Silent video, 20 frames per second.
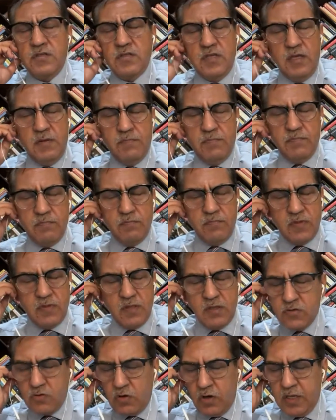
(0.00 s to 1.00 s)
the
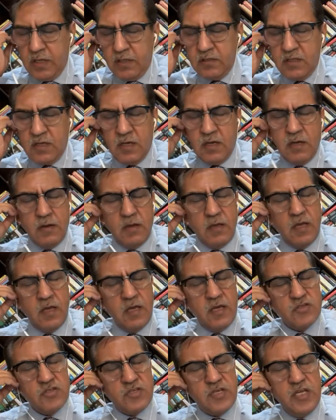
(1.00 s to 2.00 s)

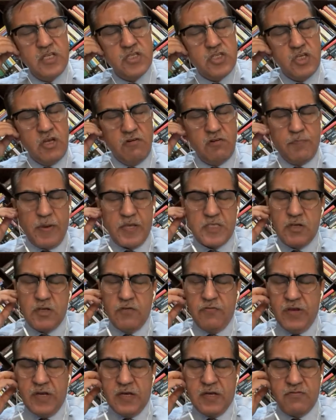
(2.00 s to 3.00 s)
CNC of the
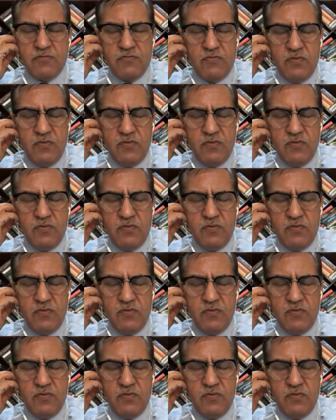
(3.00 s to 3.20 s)
Pacific